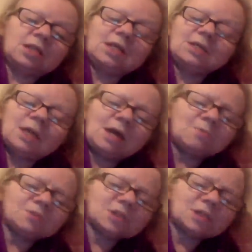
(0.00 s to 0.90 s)
If that
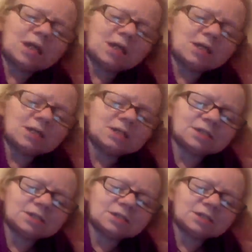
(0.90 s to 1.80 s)
was the
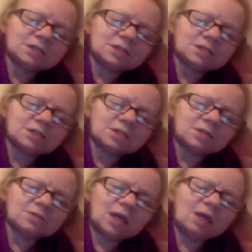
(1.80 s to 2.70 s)
case,
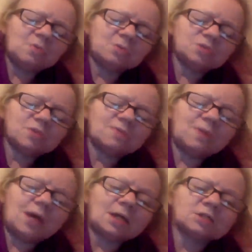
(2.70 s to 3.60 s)
if that was a
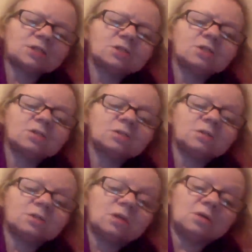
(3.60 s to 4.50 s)
fact,
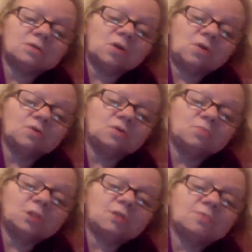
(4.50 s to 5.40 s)
an
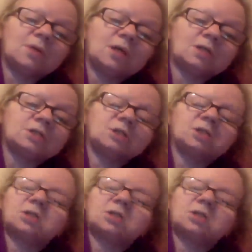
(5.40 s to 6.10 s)
honourably fact,